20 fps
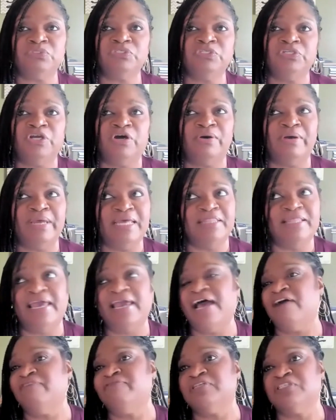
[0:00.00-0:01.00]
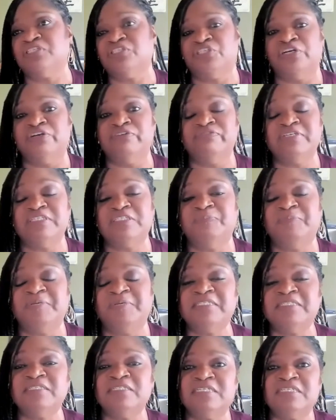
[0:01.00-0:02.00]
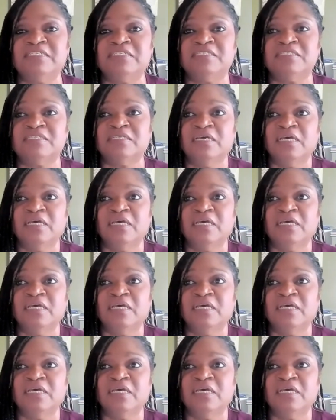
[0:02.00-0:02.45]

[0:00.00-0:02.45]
and they have a service business,